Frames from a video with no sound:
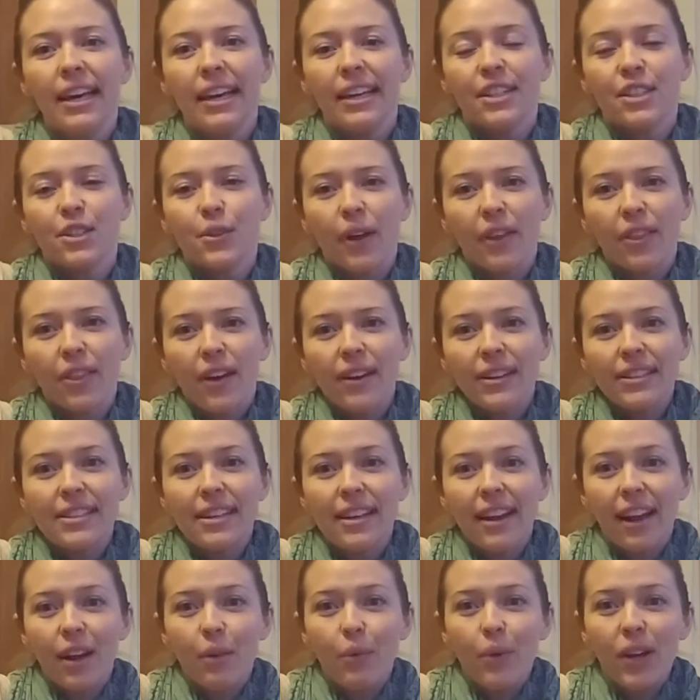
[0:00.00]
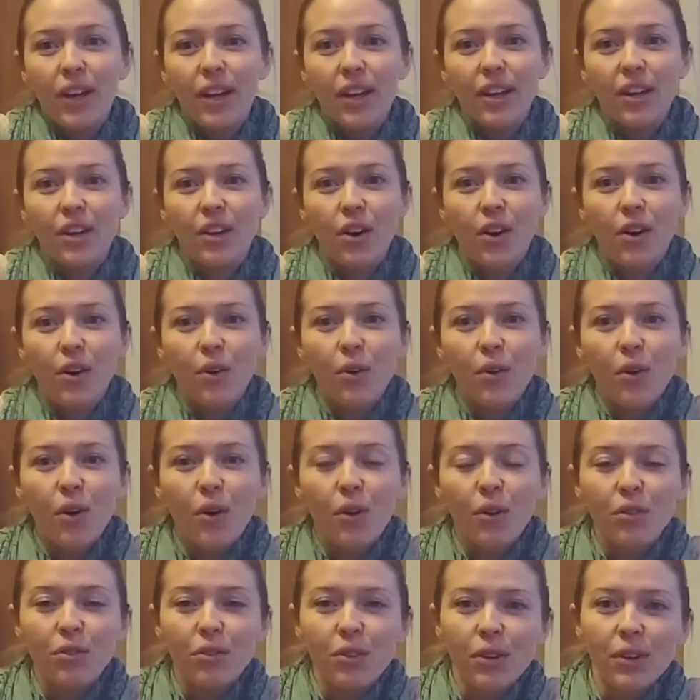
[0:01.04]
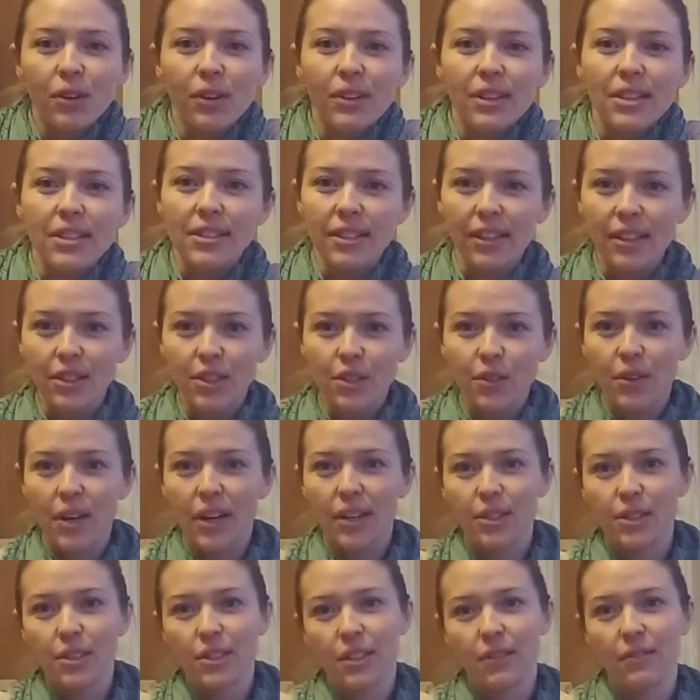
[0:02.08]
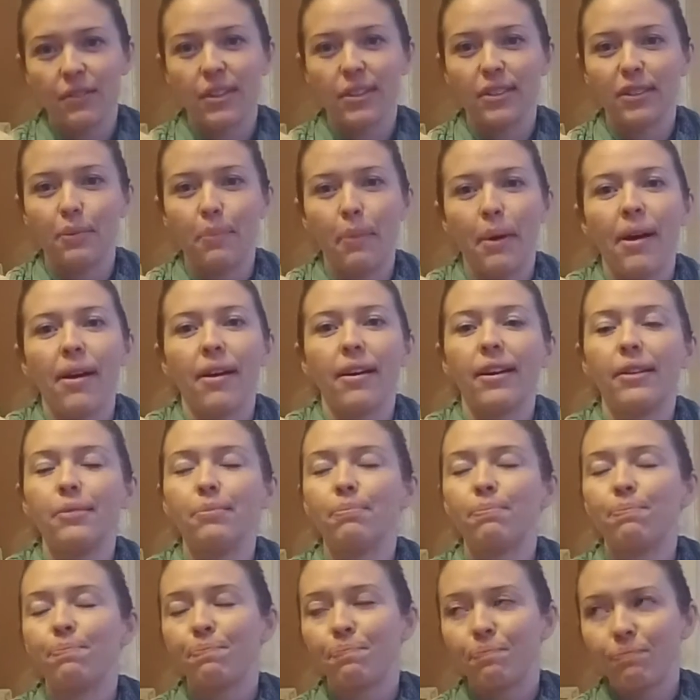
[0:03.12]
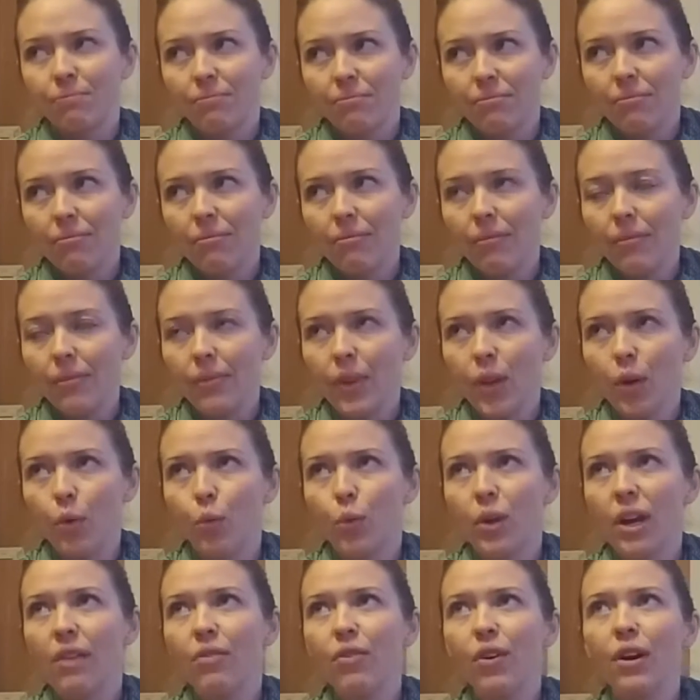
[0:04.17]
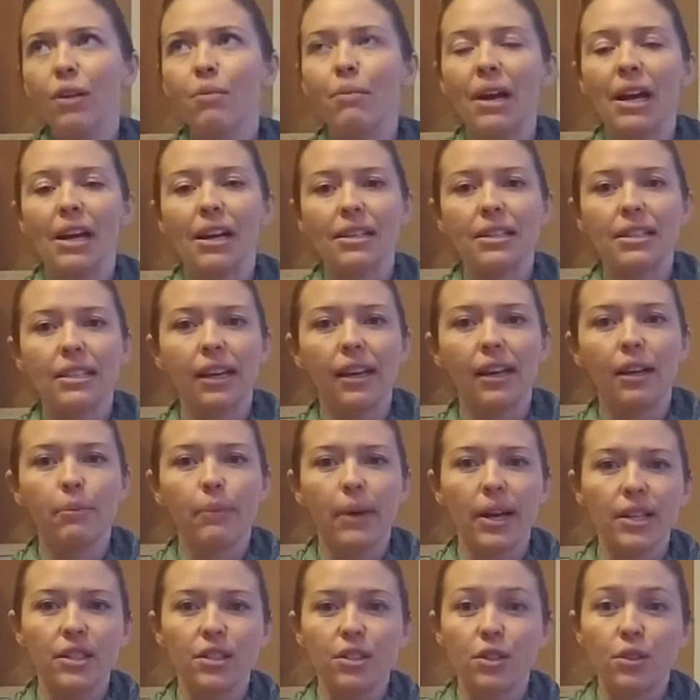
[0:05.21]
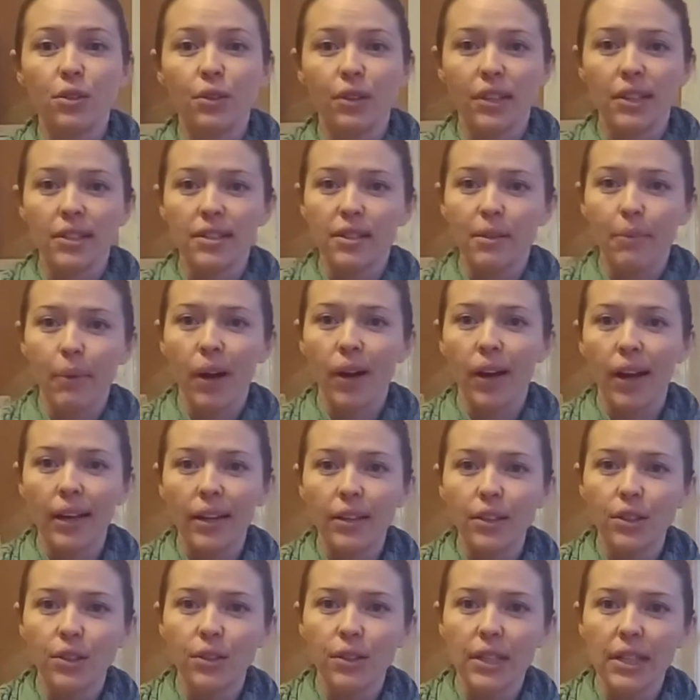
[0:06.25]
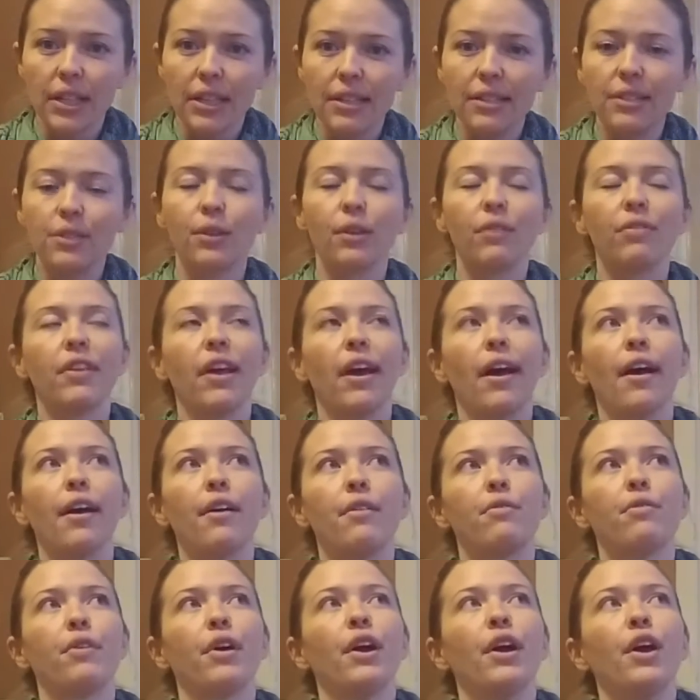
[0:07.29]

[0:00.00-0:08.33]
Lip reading: So I thought today we could go over the 6 directions of the spine. Whenever I'm asking my students about injuries or if they have